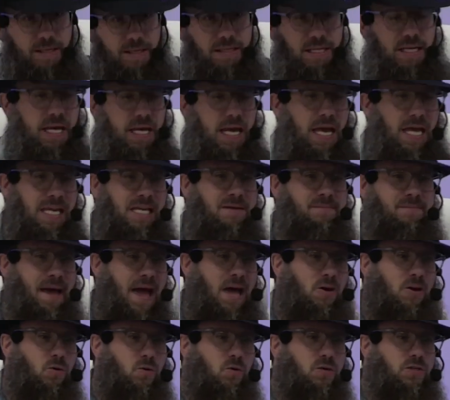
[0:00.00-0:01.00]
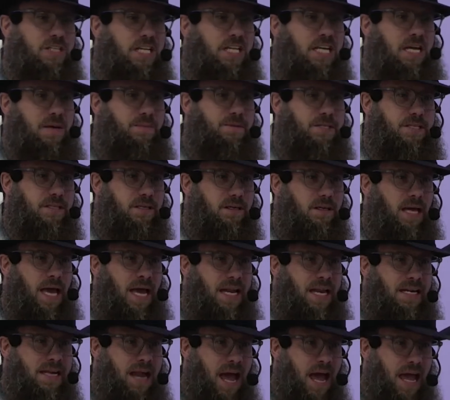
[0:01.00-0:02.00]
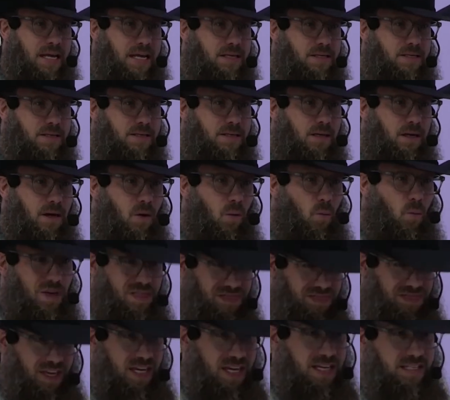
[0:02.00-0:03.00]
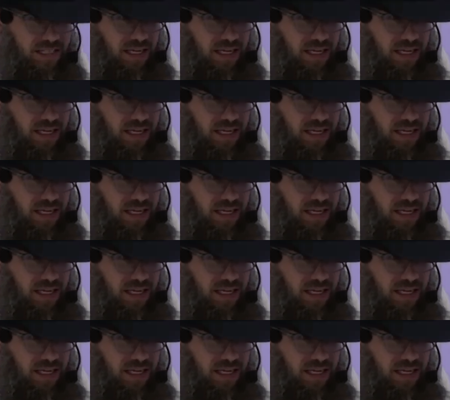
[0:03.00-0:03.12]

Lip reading: that any man who sleeps at night with this